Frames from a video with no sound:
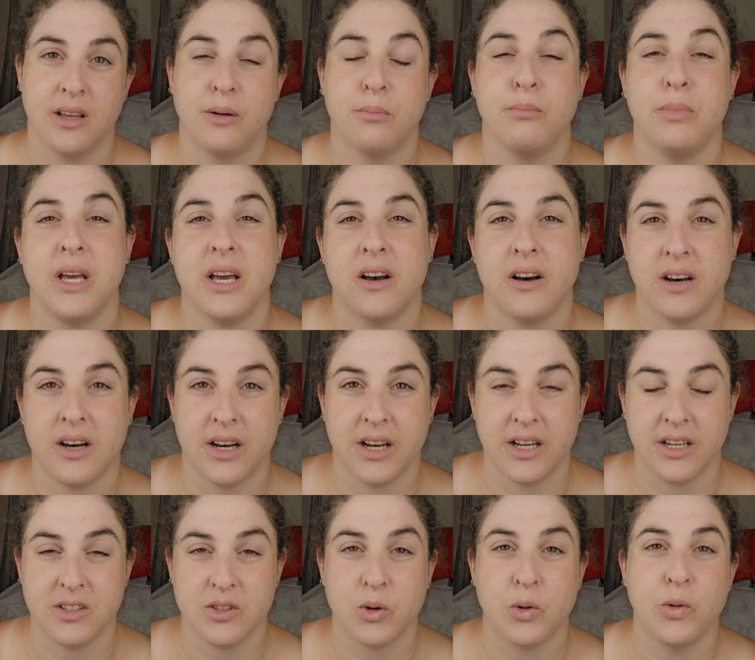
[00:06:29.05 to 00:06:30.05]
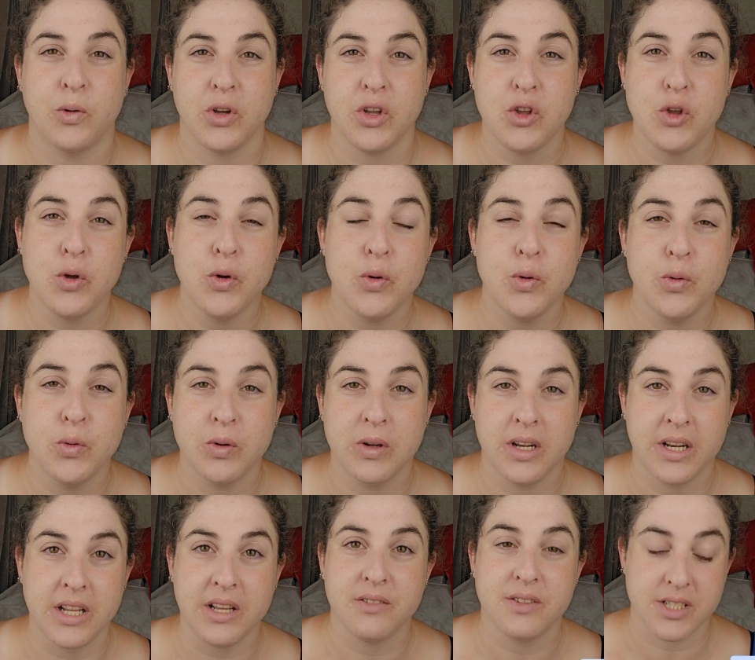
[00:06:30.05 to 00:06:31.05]
behind or you
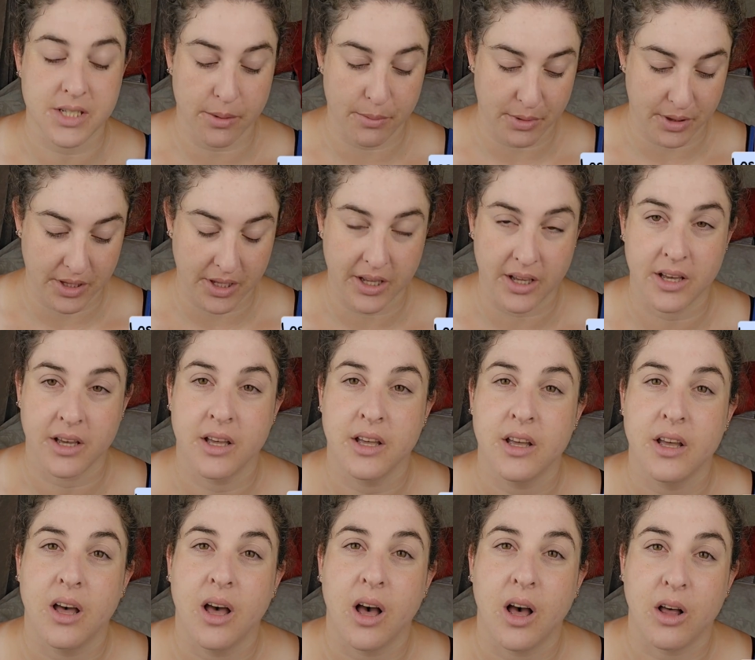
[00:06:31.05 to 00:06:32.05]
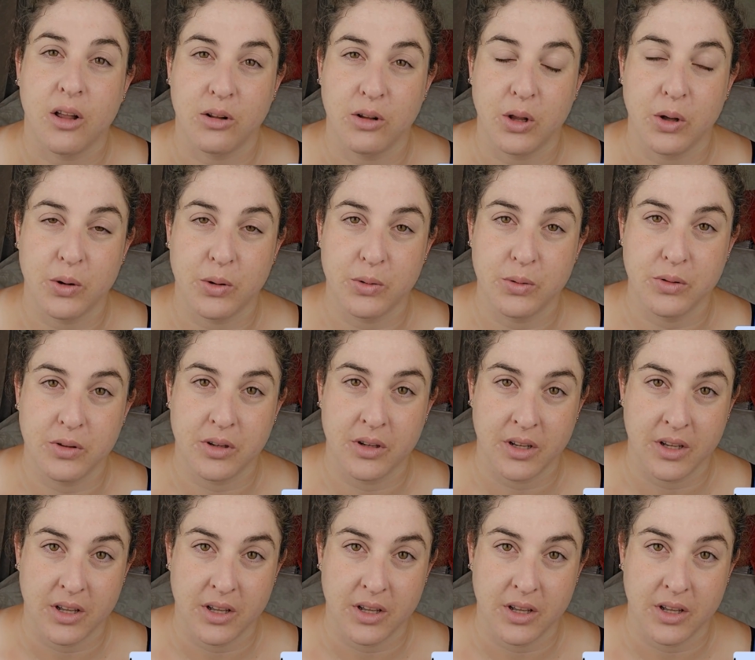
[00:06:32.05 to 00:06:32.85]
leave something alone.